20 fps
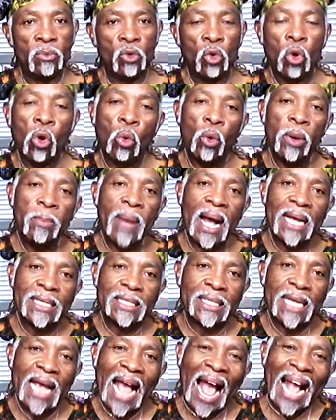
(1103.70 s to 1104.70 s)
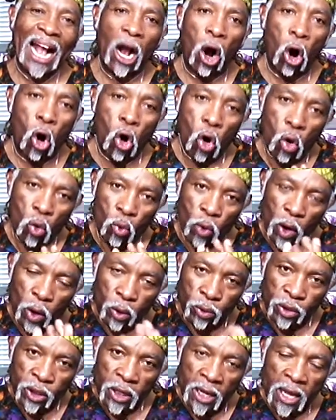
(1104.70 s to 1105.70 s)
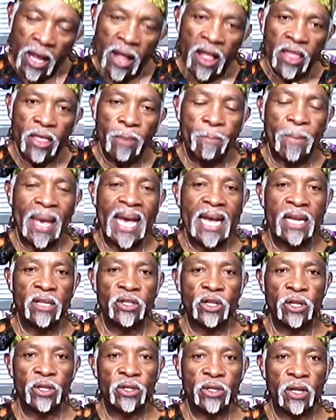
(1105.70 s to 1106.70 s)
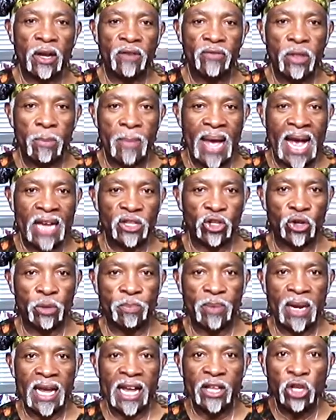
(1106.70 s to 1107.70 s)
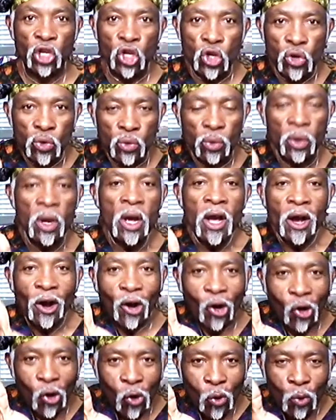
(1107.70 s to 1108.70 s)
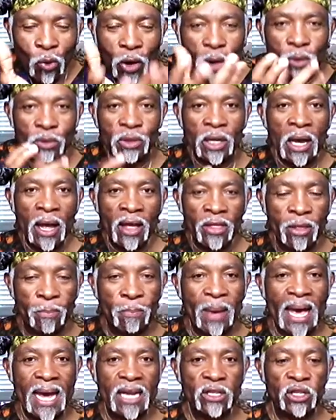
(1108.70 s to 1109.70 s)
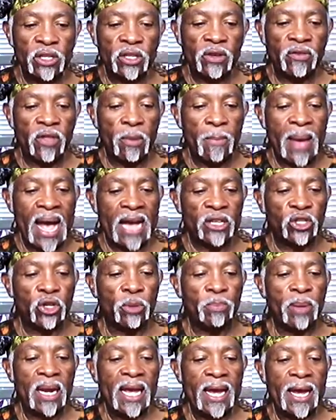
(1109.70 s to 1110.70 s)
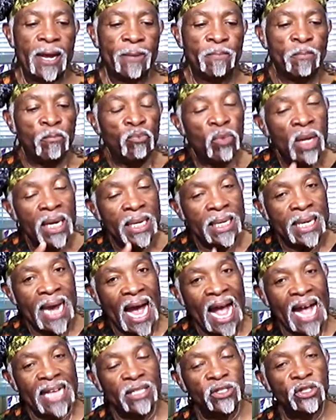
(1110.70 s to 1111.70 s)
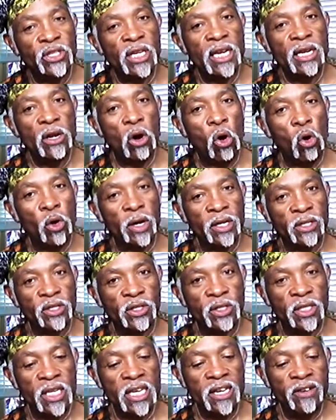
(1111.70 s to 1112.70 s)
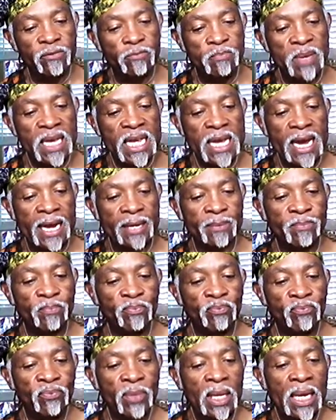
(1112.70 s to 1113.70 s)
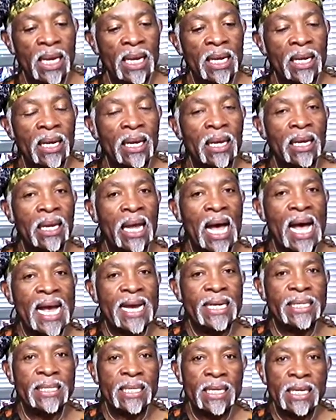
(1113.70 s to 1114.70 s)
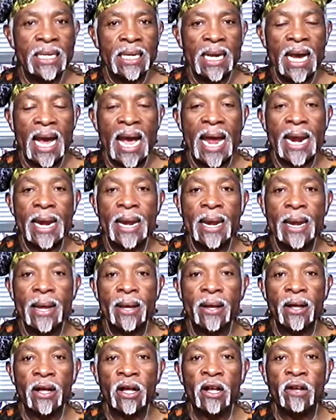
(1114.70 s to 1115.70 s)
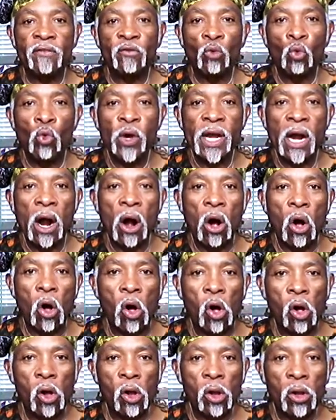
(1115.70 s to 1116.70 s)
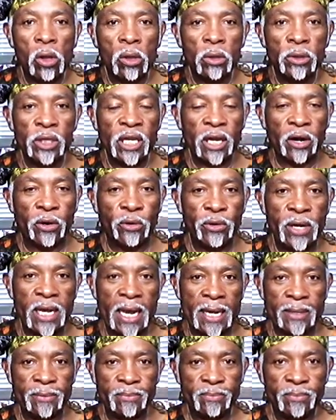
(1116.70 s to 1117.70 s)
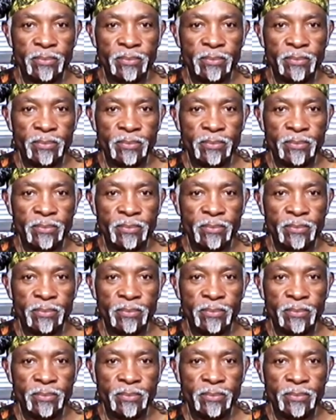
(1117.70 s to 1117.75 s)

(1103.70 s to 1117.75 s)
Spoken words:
Or we might say I co-wrote the pages of the master plan. You co-wrote the pages of the master plan. Dancing on a sea of being, light and love, we are all decreeing.